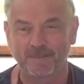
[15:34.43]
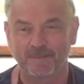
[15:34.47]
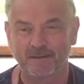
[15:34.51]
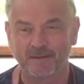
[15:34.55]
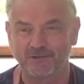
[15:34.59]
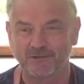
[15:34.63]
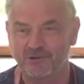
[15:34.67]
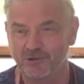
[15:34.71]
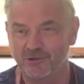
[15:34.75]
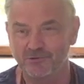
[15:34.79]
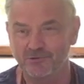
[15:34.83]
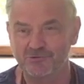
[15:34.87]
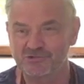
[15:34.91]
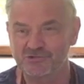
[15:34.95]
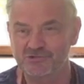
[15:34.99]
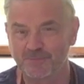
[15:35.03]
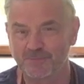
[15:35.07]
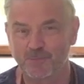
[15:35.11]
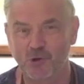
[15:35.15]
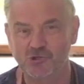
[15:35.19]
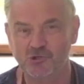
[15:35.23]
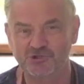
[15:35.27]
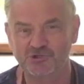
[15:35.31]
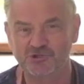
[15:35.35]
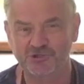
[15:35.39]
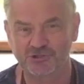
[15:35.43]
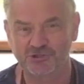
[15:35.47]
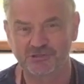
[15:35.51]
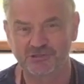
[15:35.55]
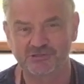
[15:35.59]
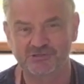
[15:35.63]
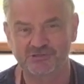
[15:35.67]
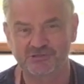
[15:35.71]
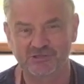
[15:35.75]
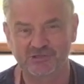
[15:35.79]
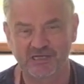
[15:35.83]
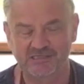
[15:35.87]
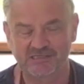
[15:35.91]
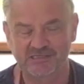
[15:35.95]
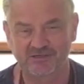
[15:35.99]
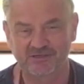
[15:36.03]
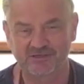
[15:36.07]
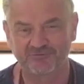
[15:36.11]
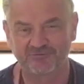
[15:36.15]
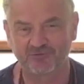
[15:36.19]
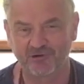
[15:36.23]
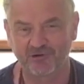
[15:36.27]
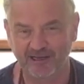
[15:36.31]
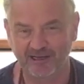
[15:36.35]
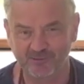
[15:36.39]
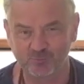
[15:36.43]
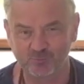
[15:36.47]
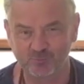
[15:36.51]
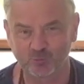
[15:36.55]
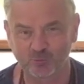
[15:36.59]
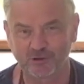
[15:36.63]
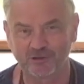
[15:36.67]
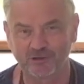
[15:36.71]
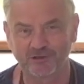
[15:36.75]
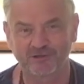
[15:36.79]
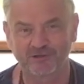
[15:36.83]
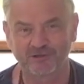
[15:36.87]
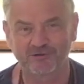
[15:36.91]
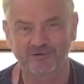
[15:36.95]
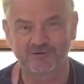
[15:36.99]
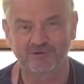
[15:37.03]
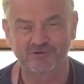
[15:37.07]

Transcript: use the postures as a framework